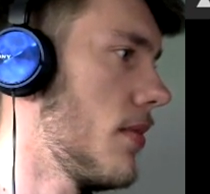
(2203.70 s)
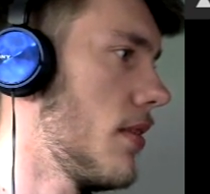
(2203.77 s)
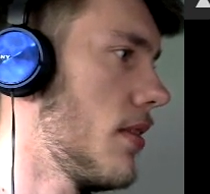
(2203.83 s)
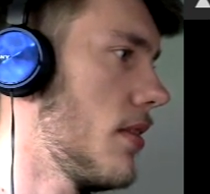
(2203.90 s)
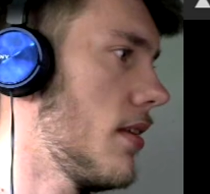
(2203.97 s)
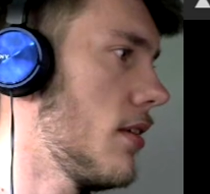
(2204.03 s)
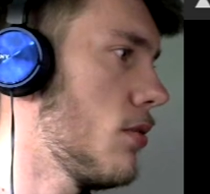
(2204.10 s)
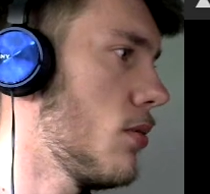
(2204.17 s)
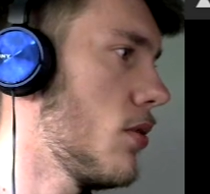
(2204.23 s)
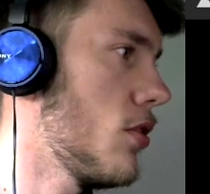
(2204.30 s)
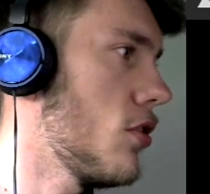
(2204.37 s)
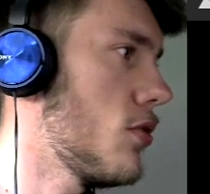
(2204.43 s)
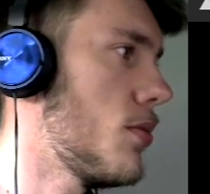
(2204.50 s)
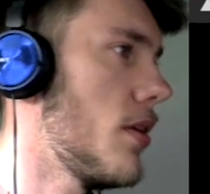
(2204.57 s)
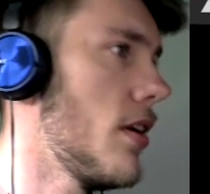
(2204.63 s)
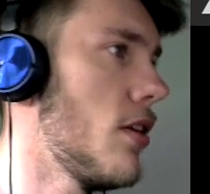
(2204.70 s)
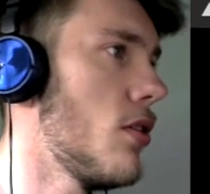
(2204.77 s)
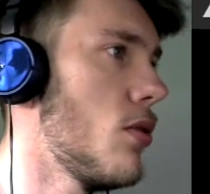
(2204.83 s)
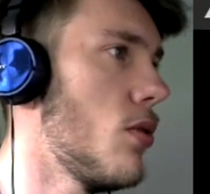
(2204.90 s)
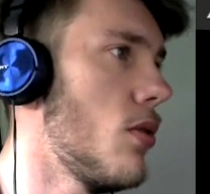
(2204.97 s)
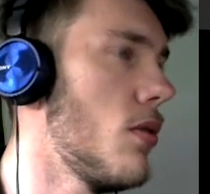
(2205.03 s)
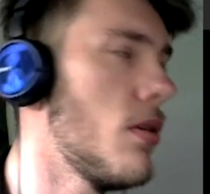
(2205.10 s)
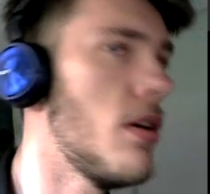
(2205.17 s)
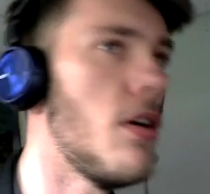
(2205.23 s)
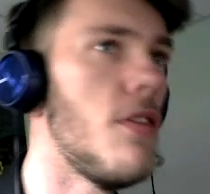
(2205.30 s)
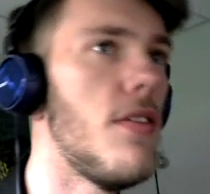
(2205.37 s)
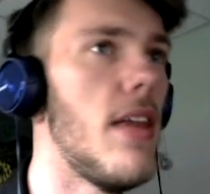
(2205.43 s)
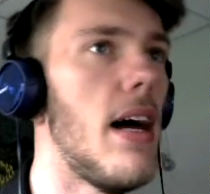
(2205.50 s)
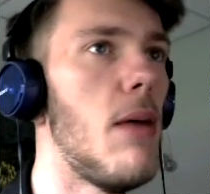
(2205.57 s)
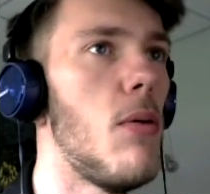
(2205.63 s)
this one looks pretty cool. I'll go
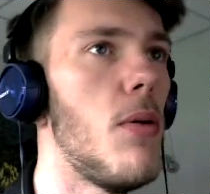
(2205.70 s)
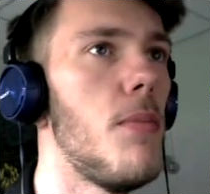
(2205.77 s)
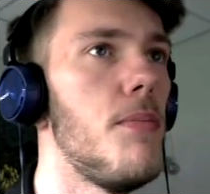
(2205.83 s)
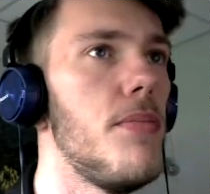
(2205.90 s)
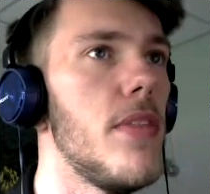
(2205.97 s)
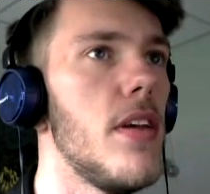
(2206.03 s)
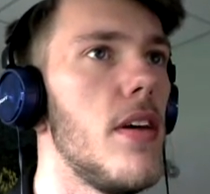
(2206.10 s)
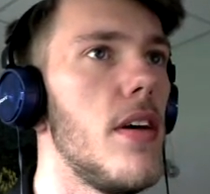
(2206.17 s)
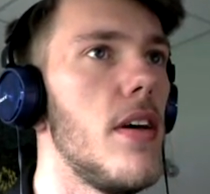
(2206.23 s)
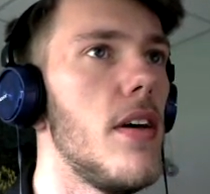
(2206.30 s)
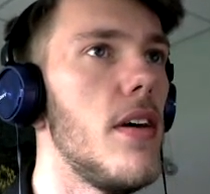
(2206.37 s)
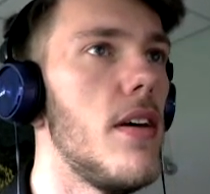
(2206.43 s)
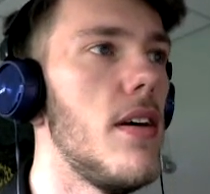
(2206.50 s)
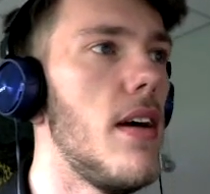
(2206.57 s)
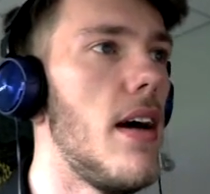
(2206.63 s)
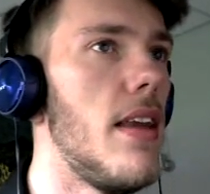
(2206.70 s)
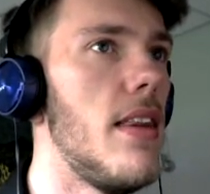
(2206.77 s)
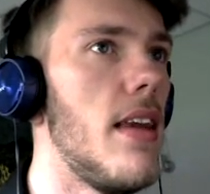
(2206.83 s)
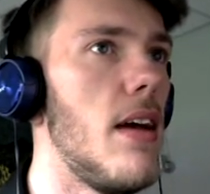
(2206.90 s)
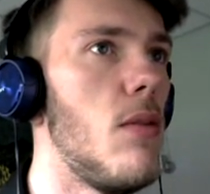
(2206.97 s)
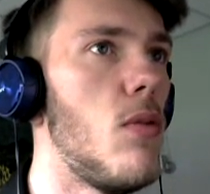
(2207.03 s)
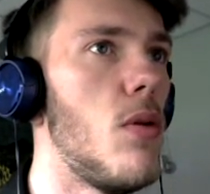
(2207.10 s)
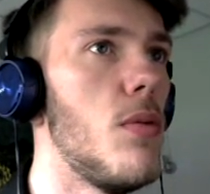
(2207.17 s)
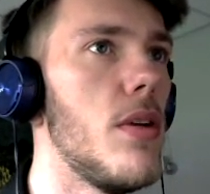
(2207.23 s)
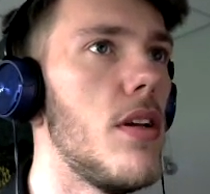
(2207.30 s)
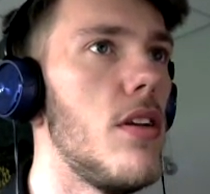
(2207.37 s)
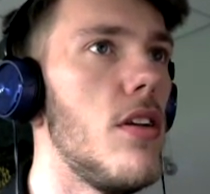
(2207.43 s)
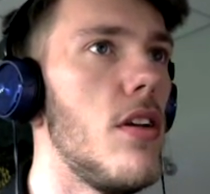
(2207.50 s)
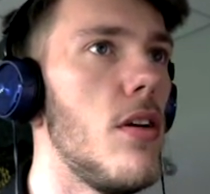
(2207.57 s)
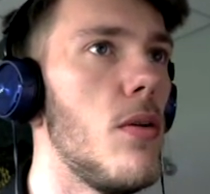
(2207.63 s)
for that one. And then what we
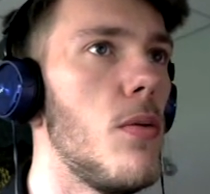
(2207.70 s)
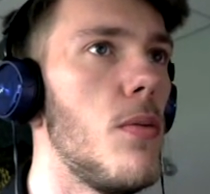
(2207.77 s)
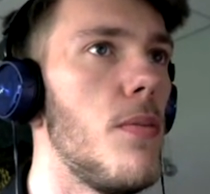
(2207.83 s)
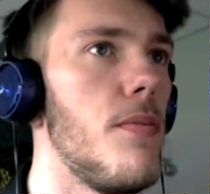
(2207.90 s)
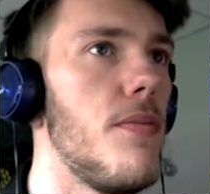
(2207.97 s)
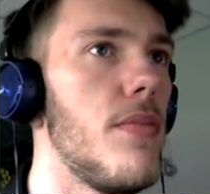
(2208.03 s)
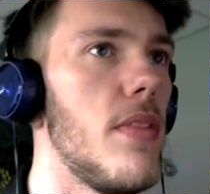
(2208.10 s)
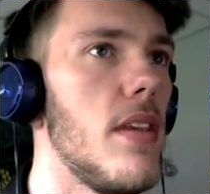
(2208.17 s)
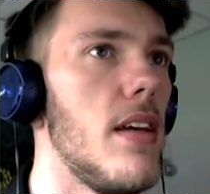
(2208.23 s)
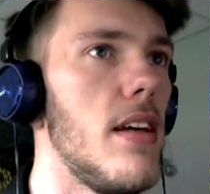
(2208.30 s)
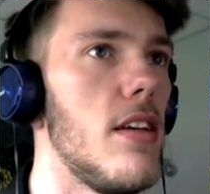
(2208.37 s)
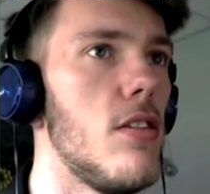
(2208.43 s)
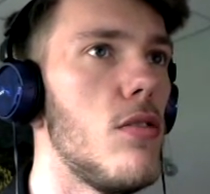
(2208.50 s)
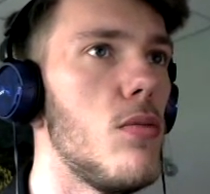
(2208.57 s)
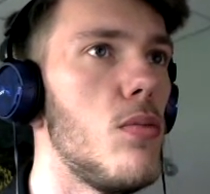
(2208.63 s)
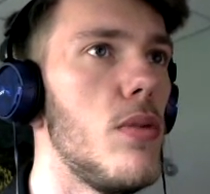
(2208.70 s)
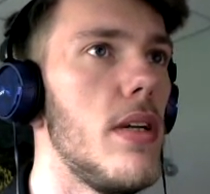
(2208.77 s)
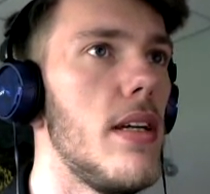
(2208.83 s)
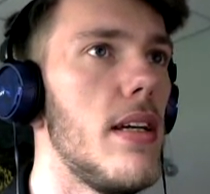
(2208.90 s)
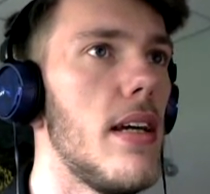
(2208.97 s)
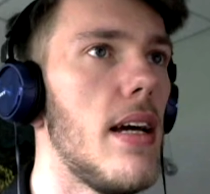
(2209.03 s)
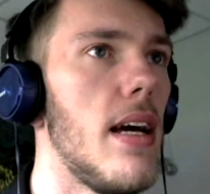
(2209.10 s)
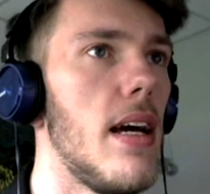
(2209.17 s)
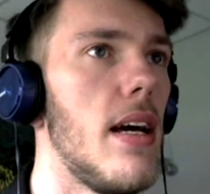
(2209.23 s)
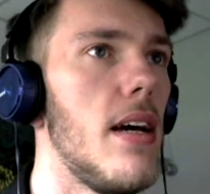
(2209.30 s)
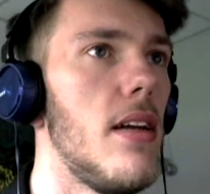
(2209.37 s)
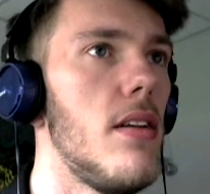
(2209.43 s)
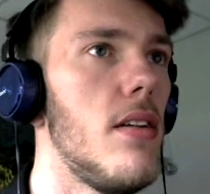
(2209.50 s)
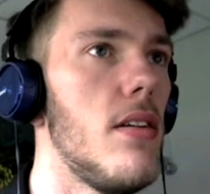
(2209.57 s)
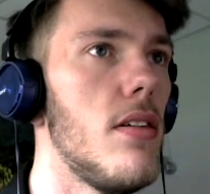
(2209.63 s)
can do is we
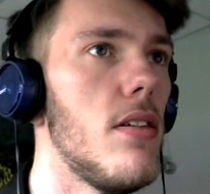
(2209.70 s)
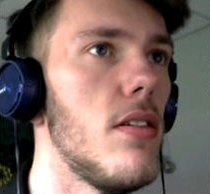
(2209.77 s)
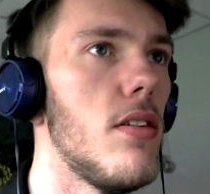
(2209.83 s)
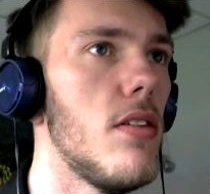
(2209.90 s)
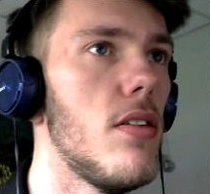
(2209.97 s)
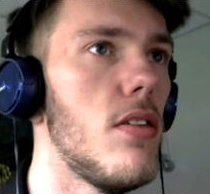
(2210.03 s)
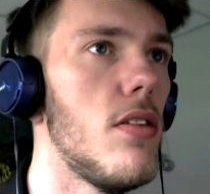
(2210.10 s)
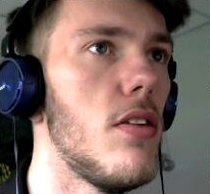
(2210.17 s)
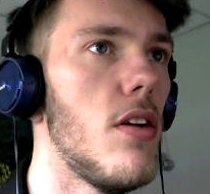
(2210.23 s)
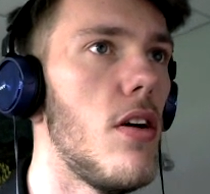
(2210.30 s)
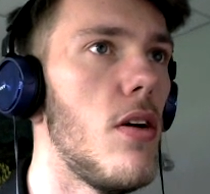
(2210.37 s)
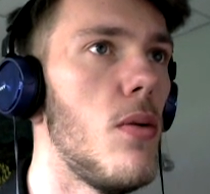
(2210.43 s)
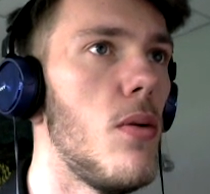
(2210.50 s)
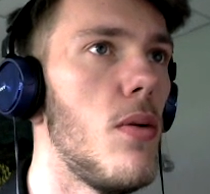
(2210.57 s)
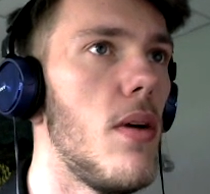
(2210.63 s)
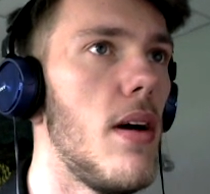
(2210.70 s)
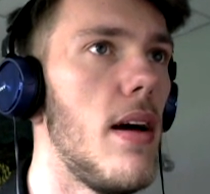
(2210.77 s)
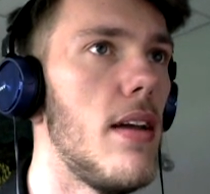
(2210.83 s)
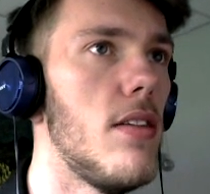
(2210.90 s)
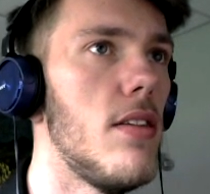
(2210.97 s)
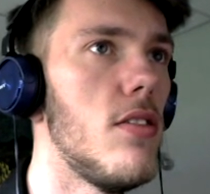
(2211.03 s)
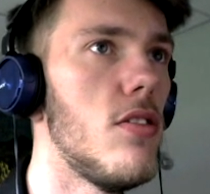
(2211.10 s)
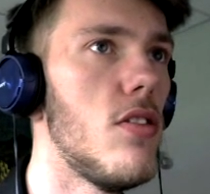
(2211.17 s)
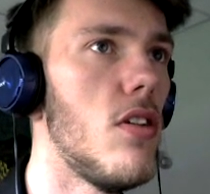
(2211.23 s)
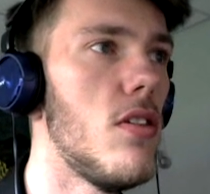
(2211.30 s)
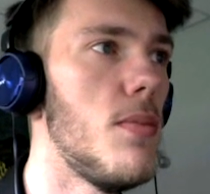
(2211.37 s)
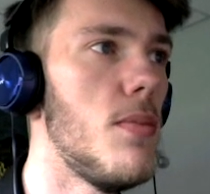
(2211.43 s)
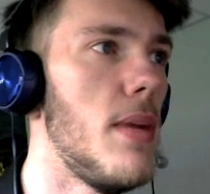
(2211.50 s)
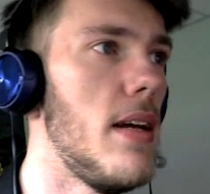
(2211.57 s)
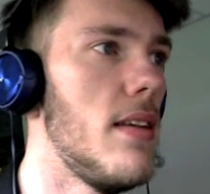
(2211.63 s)
can go and start
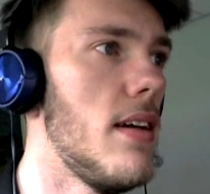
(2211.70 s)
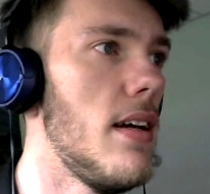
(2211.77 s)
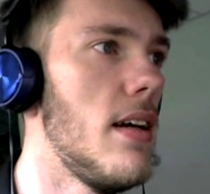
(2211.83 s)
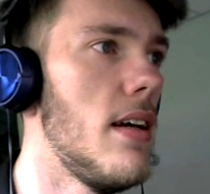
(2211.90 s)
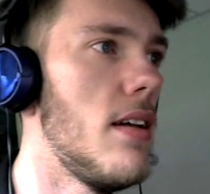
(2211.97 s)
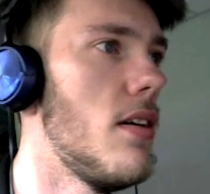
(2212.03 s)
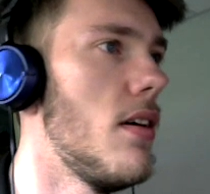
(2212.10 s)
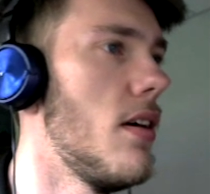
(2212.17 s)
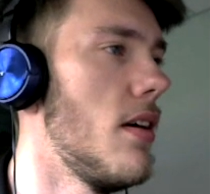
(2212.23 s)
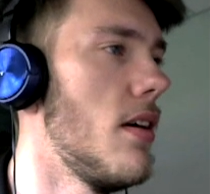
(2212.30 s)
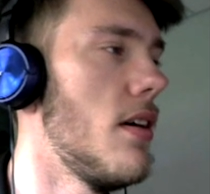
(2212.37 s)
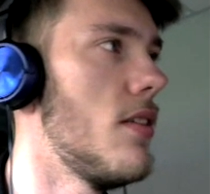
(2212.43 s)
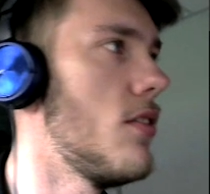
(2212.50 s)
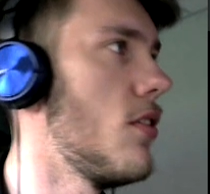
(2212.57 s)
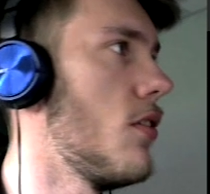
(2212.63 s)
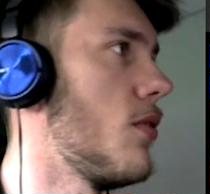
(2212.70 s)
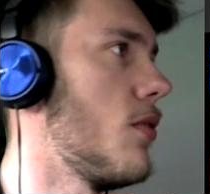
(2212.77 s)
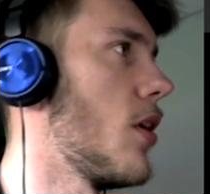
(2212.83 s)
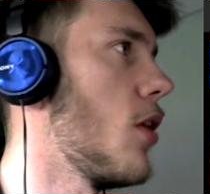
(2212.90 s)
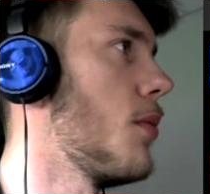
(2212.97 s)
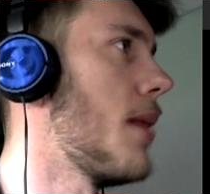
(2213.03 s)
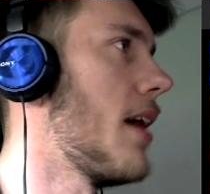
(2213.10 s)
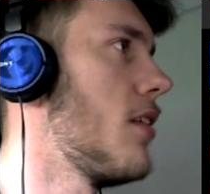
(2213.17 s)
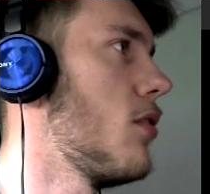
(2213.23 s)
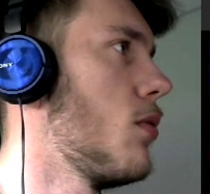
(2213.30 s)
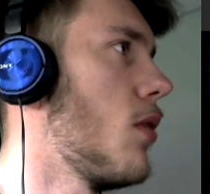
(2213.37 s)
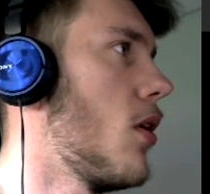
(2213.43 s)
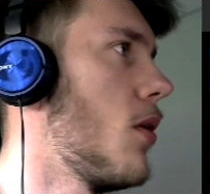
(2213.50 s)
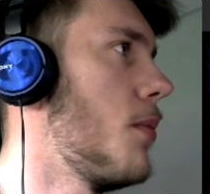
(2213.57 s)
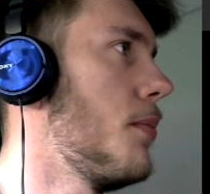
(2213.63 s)
to paint it in. So if we go back
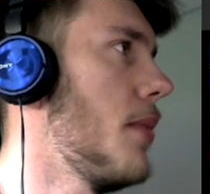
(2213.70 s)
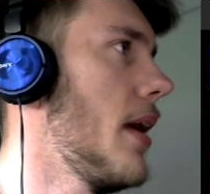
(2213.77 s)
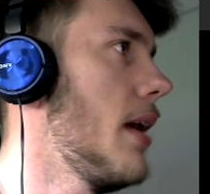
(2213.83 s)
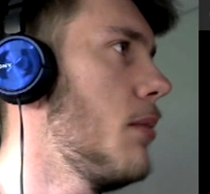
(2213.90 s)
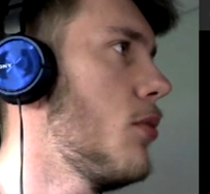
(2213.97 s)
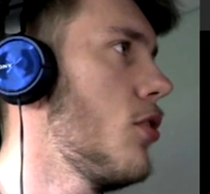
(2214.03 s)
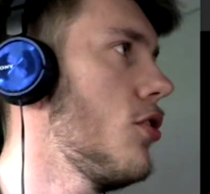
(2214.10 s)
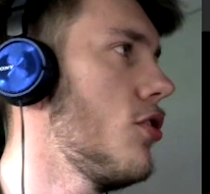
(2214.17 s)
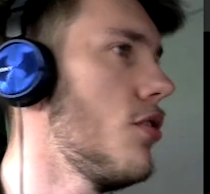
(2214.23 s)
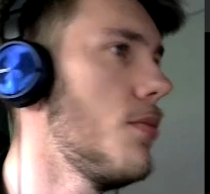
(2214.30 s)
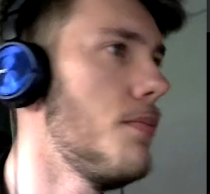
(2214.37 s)
to our paintbrush,